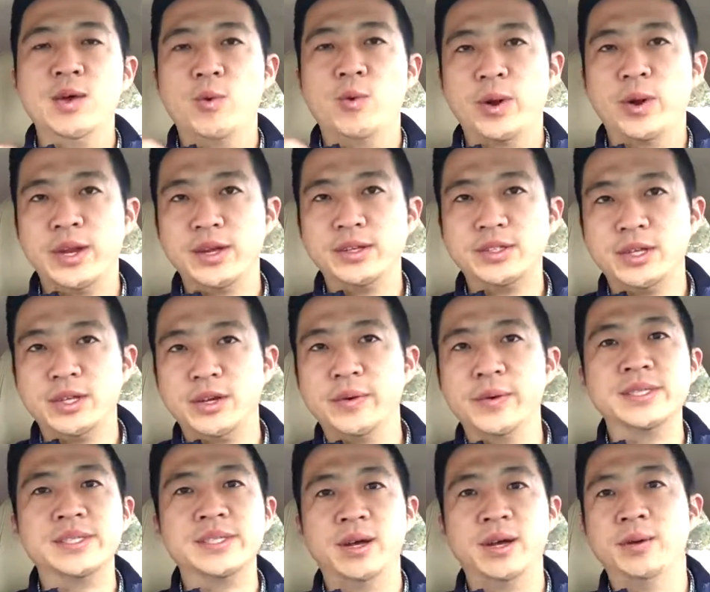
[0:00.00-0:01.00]
What he'll do
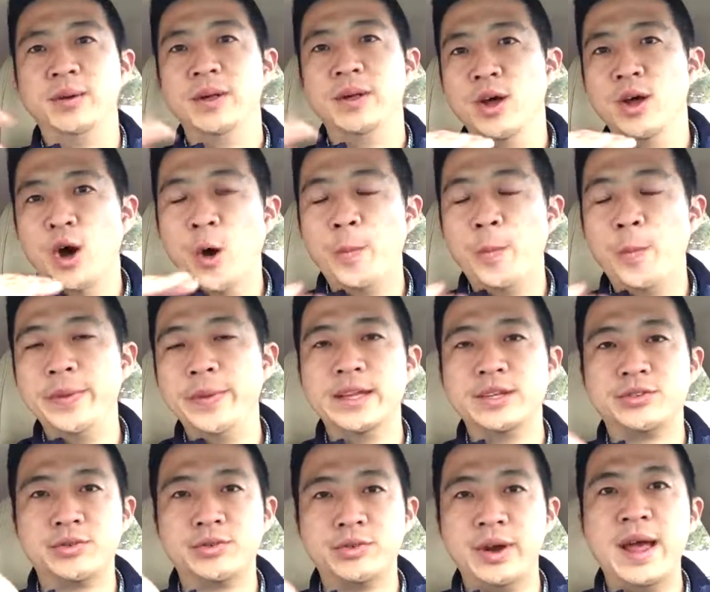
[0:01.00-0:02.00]
is he'll open
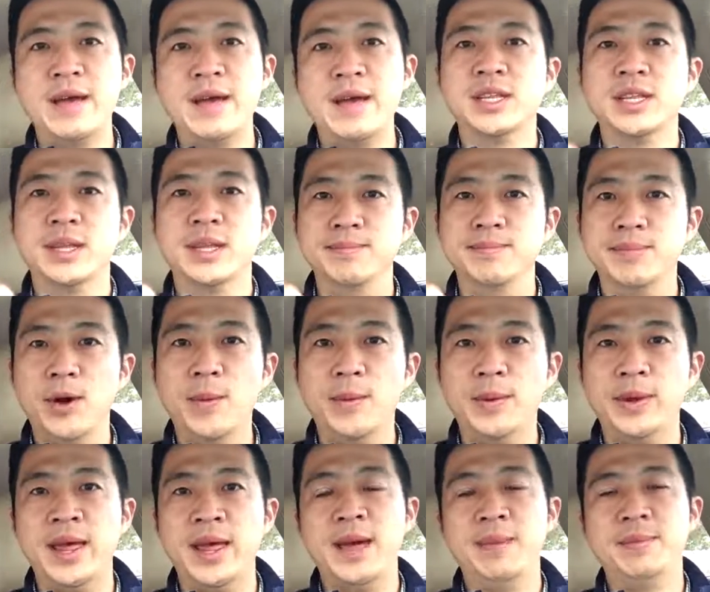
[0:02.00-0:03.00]
the drafts on the
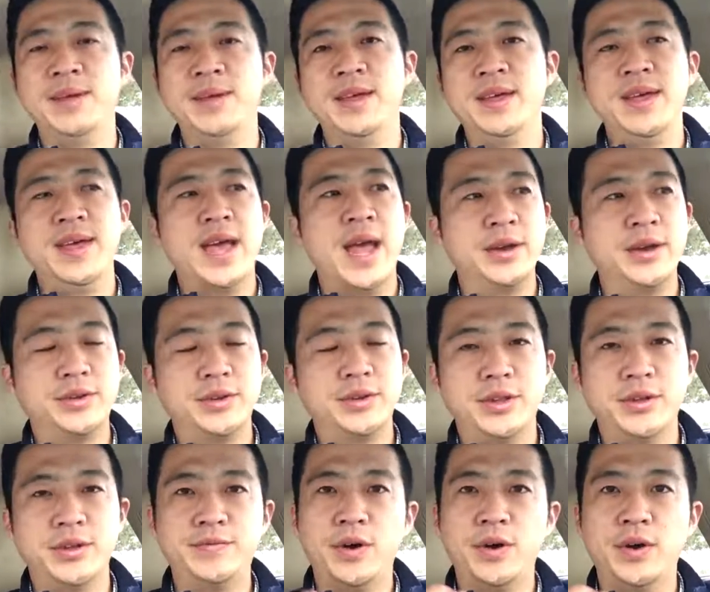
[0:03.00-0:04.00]
mobile app, enter
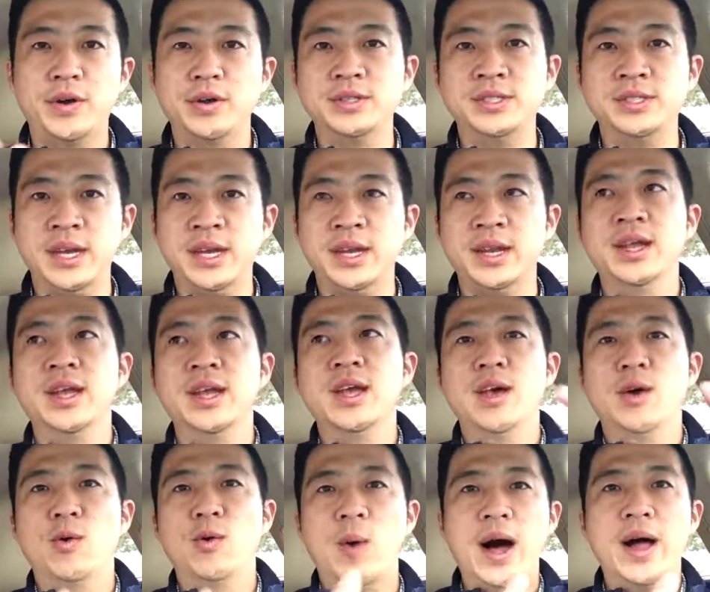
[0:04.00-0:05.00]
the photos in.
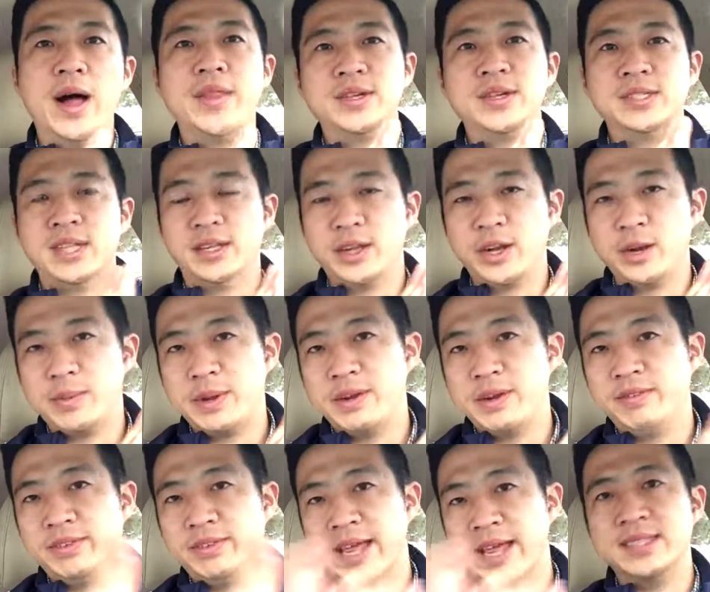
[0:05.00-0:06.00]
While there's a little bit
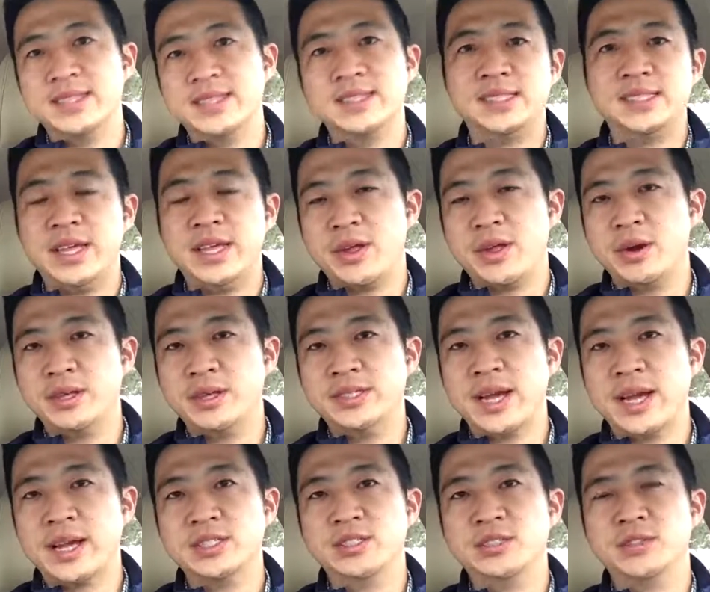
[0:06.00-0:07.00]
of latency, 30
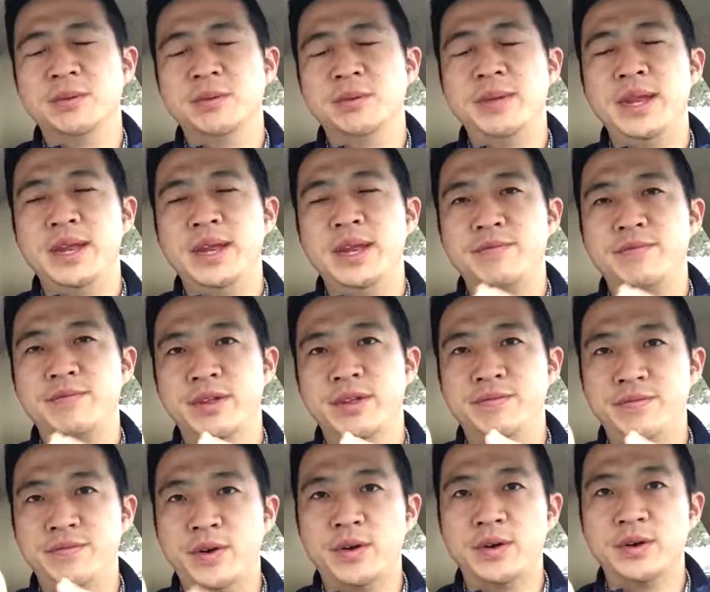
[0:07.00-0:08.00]
seconds to a minute for the
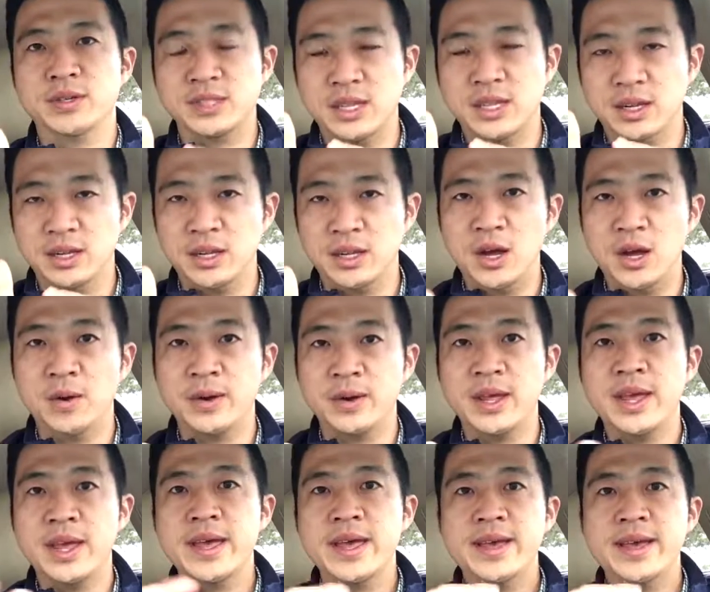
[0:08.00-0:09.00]
photos to load,
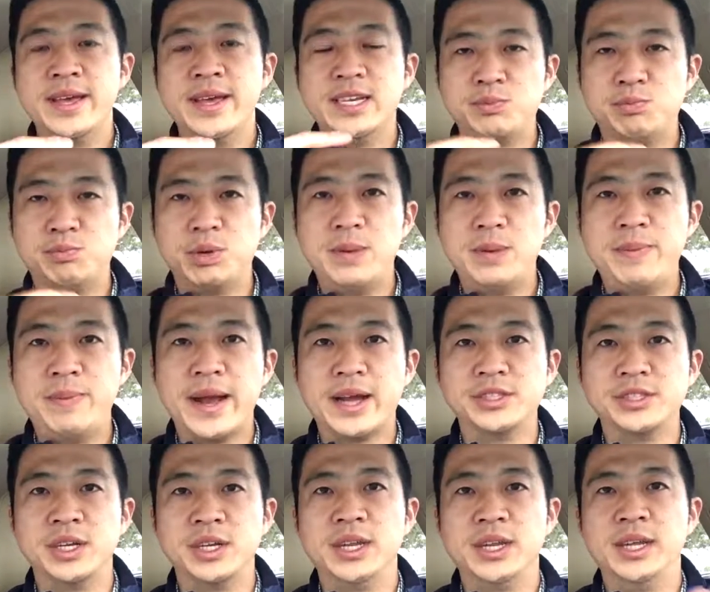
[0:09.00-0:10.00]
he's
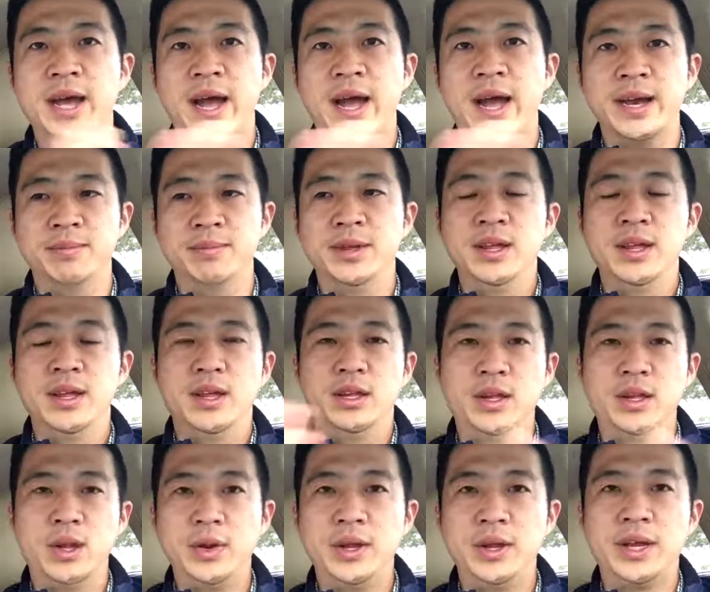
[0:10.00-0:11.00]
prepackaging the item,
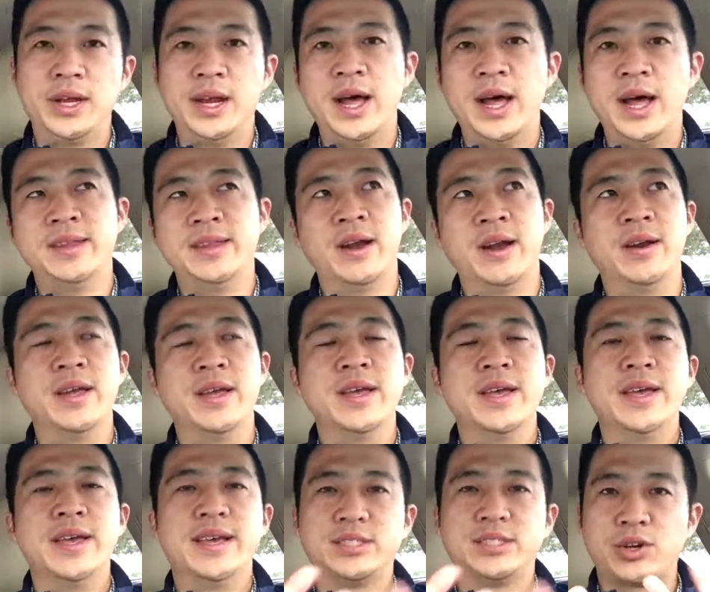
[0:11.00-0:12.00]
loading it on there.
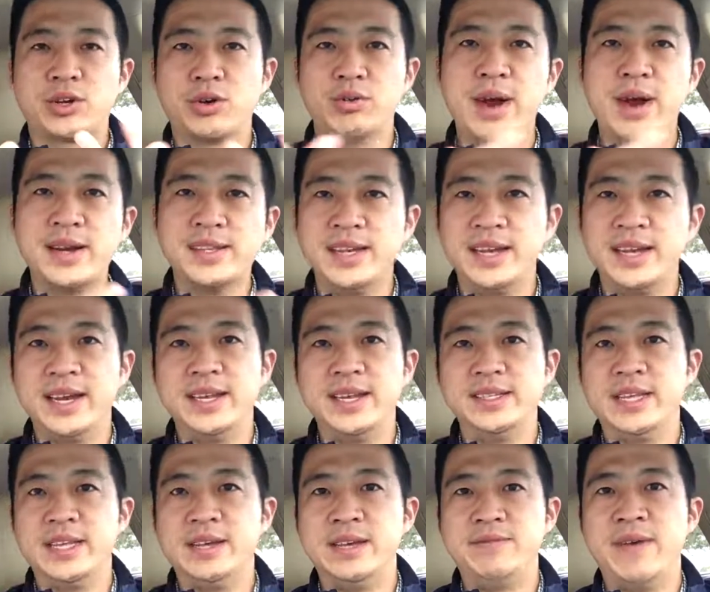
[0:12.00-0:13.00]
He's correcting
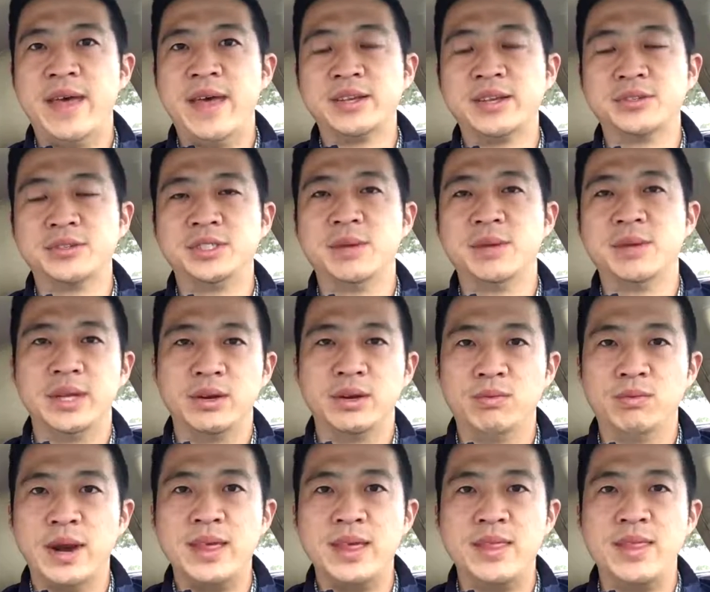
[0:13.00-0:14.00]
any defects or something
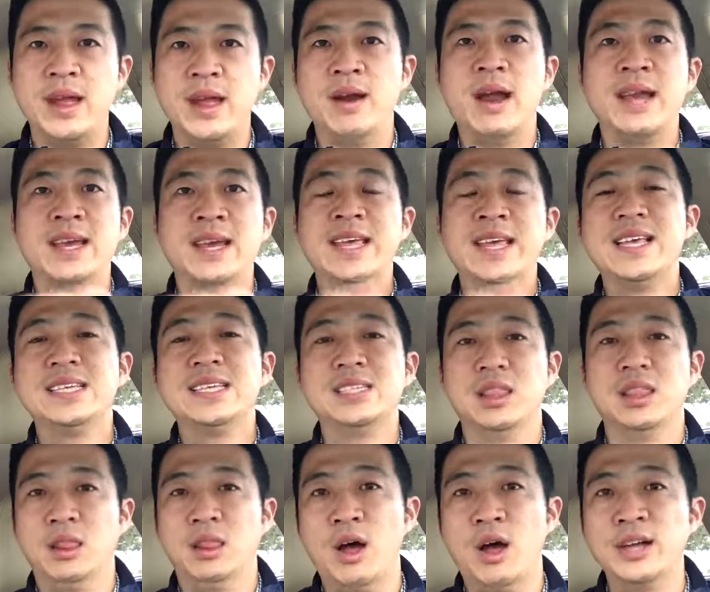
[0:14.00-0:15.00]
right there, and he's
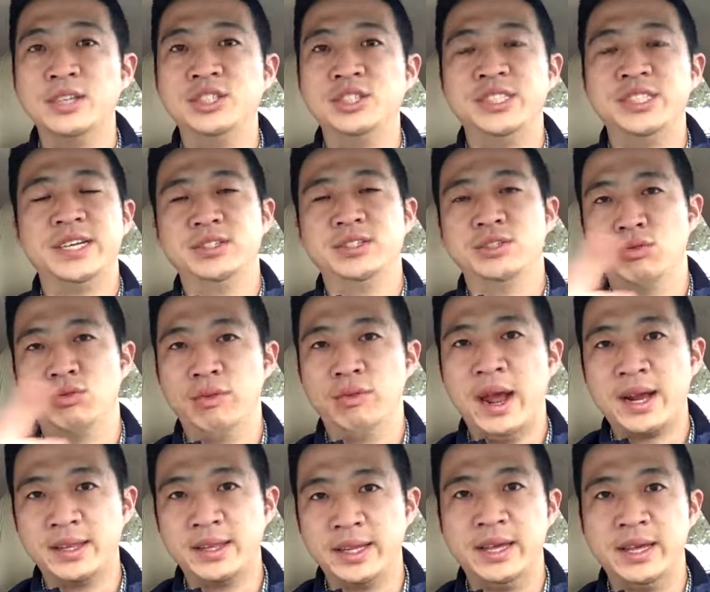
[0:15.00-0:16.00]
launching
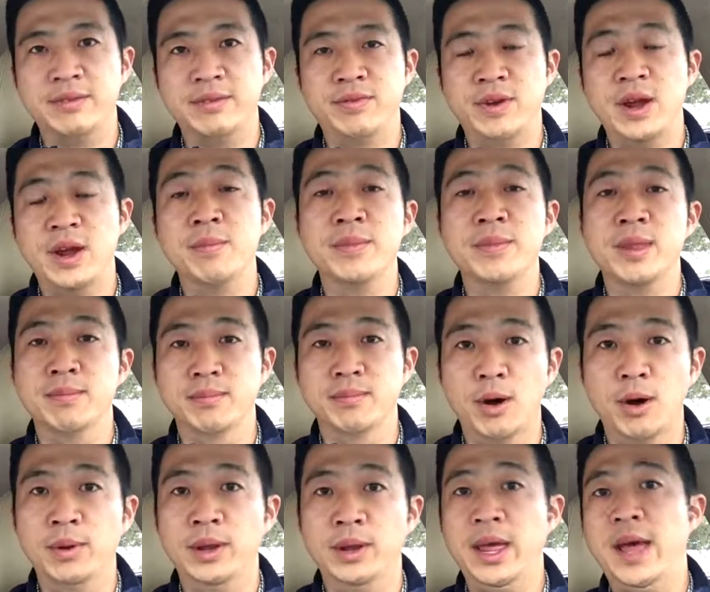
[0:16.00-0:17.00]
directly from the
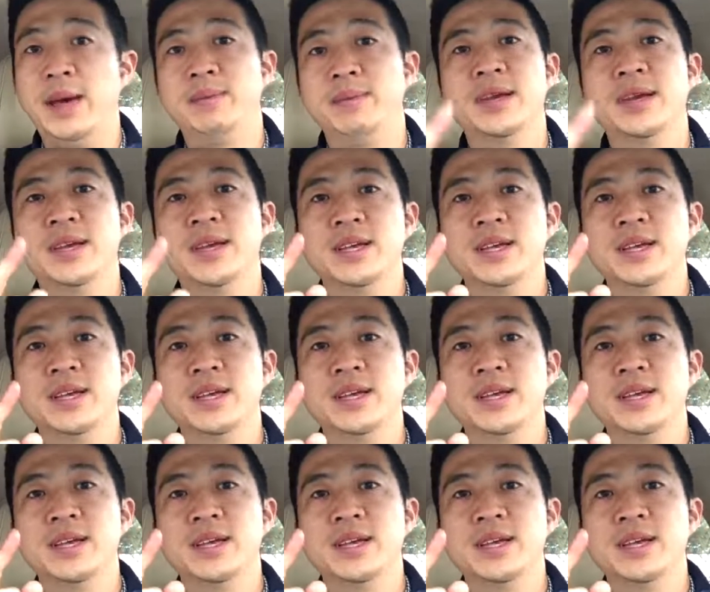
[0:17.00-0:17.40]
mobile app.